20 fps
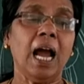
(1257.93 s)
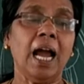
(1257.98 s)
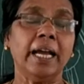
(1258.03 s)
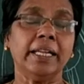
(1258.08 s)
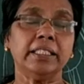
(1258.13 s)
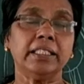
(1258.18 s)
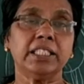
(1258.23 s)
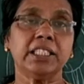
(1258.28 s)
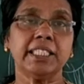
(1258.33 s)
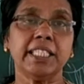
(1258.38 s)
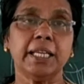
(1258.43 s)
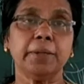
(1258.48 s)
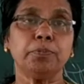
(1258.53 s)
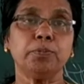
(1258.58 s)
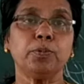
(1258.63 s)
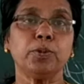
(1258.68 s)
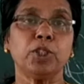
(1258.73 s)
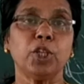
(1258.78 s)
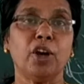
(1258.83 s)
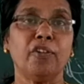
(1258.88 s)
And
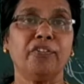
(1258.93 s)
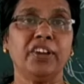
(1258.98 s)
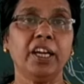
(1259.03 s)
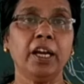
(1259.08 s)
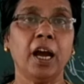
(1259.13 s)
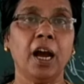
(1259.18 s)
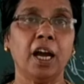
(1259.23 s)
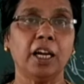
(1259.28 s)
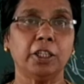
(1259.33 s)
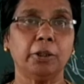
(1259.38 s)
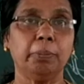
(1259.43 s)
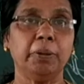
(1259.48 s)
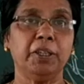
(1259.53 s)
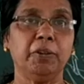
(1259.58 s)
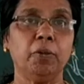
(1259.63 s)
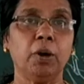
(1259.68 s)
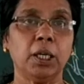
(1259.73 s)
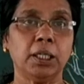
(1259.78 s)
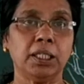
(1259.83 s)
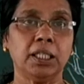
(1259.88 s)
steps of a
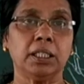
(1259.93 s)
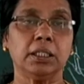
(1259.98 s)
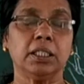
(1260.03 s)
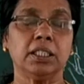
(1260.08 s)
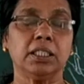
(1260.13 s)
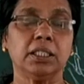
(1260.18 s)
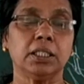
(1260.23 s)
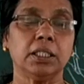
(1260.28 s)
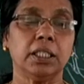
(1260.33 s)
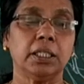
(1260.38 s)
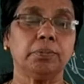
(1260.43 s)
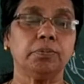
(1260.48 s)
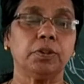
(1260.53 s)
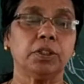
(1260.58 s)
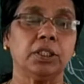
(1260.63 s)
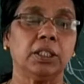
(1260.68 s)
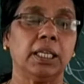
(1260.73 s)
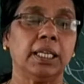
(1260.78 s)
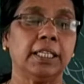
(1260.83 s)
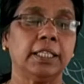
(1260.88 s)
heartbeat. What are the
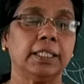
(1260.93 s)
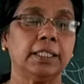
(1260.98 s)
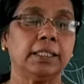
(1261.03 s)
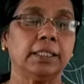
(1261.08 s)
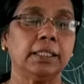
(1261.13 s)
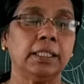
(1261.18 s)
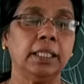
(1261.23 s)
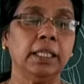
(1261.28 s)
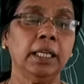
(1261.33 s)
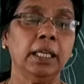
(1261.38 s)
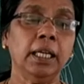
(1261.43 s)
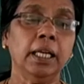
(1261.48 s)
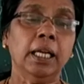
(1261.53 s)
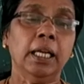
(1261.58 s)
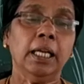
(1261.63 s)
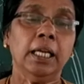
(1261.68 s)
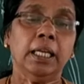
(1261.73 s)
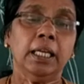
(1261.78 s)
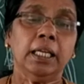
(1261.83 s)
steps? Let us see.